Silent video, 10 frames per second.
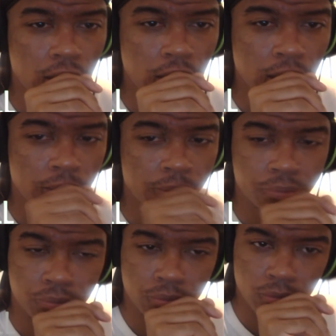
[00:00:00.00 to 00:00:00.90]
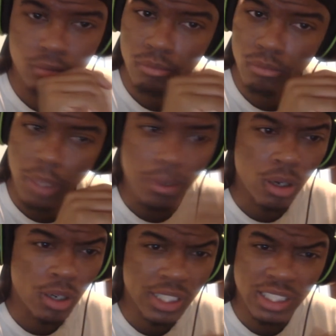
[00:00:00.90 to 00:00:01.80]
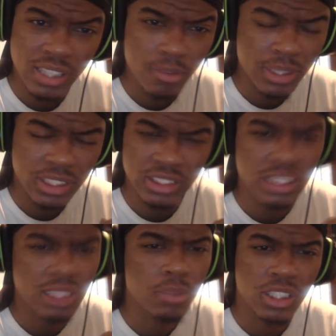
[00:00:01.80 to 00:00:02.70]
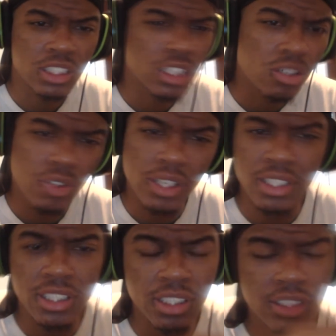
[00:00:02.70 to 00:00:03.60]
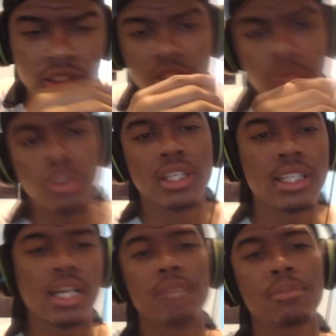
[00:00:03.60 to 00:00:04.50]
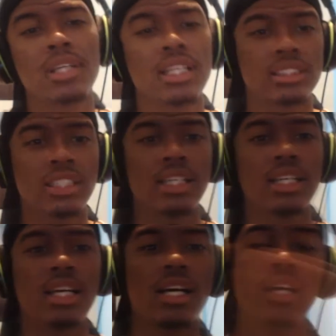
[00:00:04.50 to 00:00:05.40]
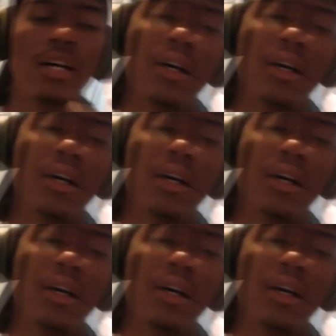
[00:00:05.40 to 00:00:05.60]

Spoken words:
I'm already 11 minutes in. I'm going to cut off right here. Wayne Cog, man, like I say,